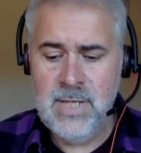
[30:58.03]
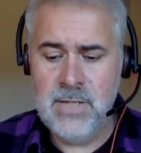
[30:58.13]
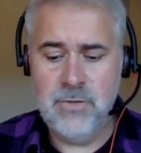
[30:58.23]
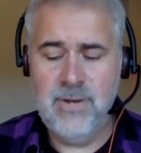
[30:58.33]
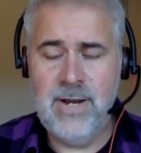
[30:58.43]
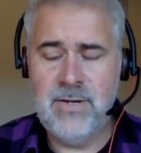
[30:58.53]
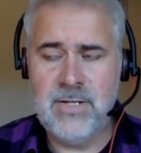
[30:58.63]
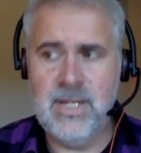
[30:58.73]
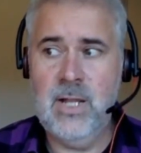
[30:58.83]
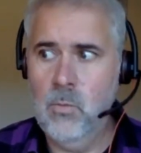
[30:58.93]
in other
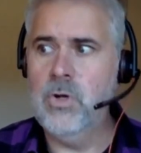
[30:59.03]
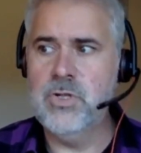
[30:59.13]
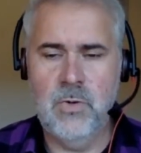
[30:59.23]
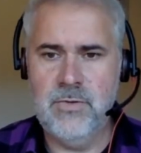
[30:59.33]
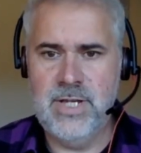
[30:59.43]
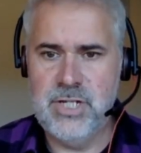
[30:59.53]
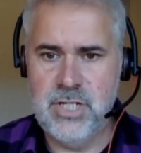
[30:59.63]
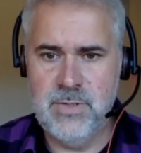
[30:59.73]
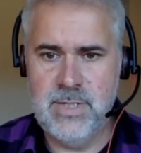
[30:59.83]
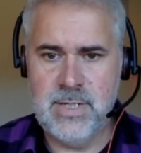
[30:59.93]
areas, and I'll watch what they're
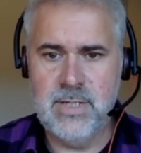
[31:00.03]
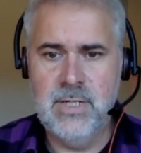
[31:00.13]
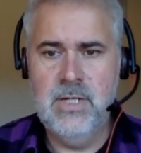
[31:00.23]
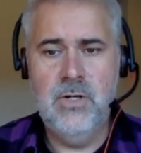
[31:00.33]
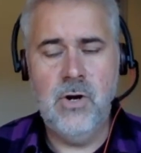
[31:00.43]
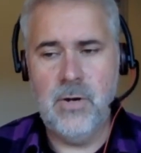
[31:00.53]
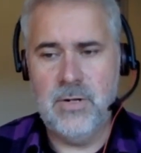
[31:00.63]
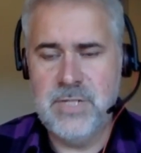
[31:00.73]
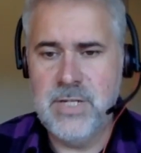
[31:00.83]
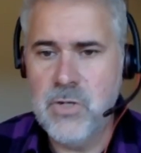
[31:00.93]
doing, or
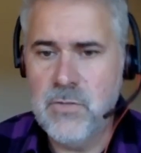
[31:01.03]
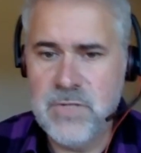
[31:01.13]
I'll take